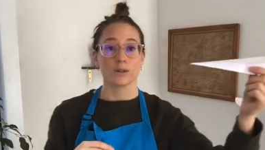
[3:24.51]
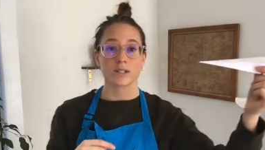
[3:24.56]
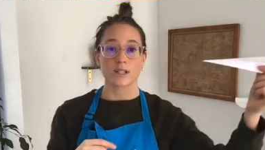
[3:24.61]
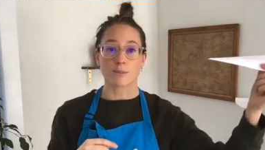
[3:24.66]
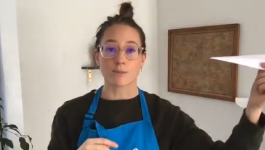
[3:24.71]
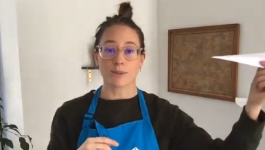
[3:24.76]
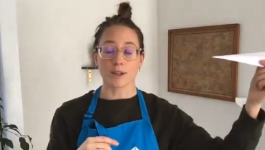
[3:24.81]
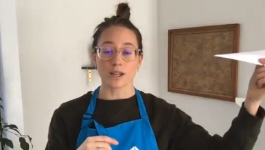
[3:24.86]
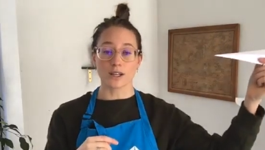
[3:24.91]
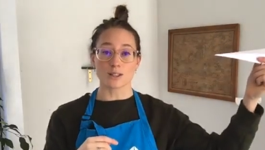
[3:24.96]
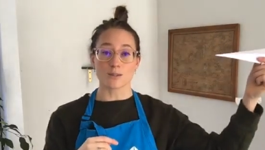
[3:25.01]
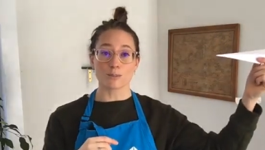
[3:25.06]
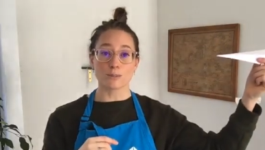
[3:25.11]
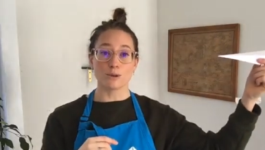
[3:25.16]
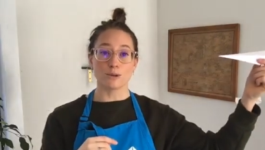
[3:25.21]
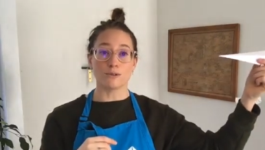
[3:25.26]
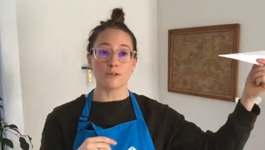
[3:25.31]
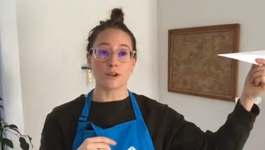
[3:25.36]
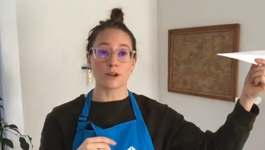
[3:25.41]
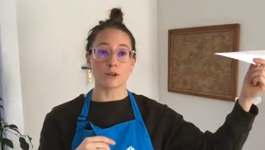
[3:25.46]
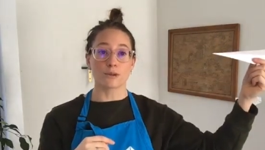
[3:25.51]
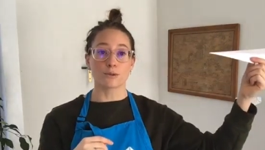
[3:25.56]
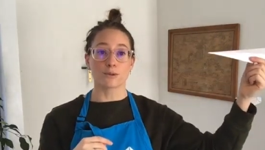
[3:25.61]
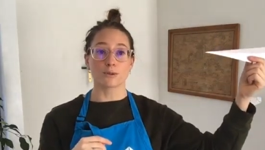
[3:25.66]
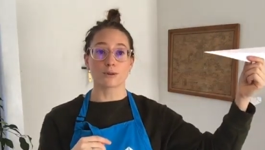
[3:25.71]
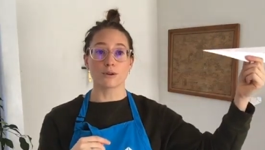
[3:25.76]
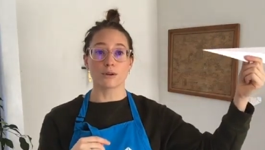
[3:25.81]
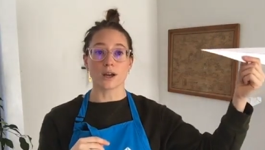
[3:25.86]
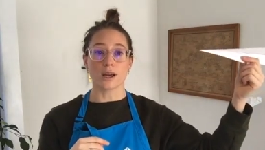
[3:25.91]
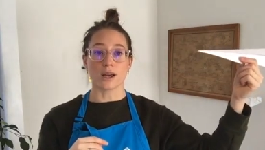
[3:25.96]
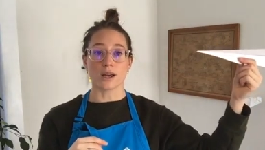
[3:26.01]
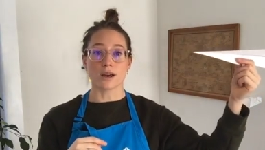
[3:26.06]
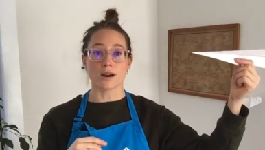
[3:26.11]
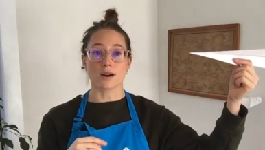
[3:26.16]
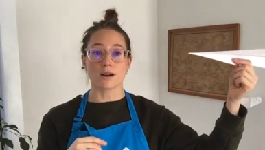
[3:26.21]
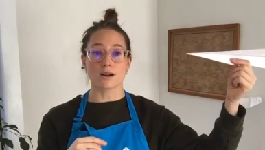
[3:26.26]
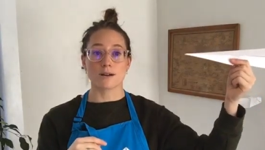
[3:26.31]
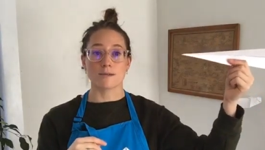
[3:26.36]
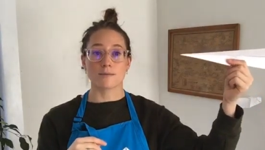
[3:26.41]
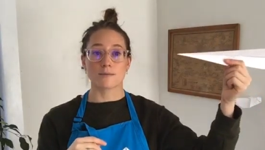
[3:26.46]
something is moving through
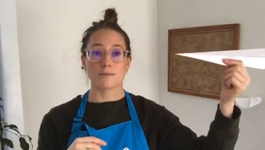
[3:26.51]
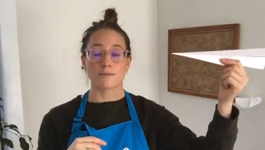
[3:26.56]
air,